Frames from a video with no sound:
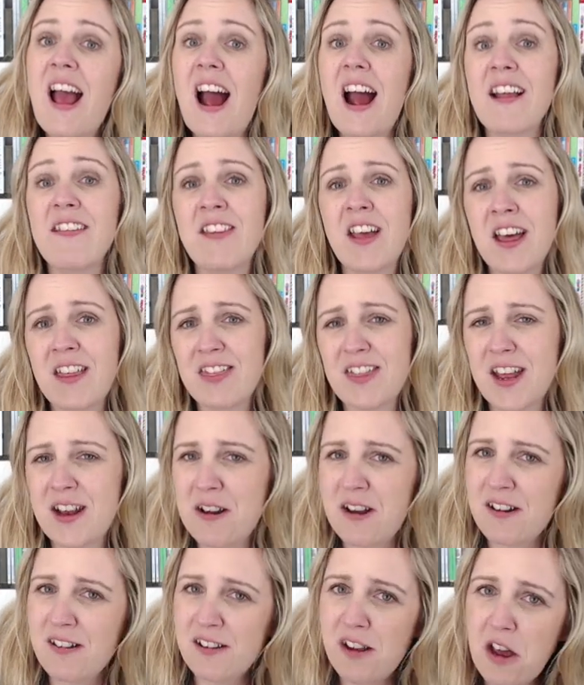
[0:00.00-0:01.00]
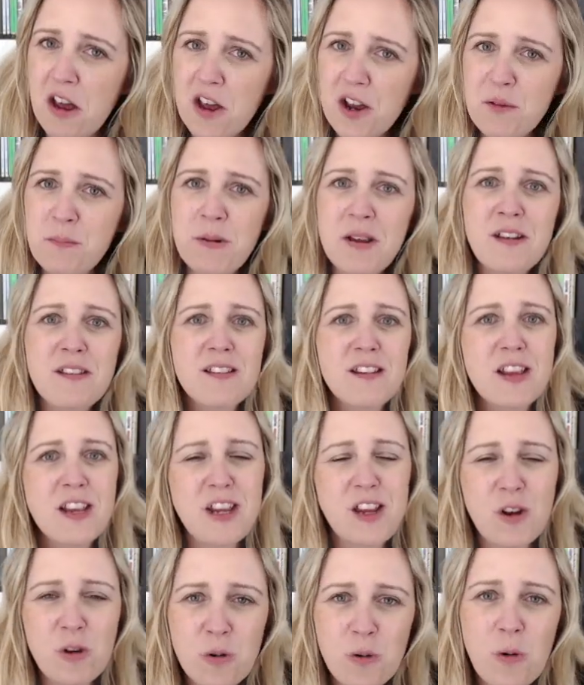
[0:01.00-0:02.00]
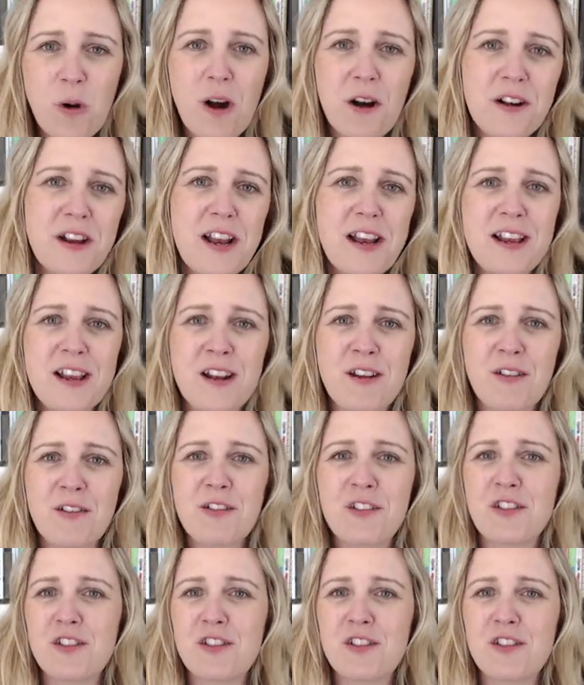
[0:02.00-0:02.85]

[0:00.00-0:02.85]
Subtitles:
And that then in turn means that you are getting a longer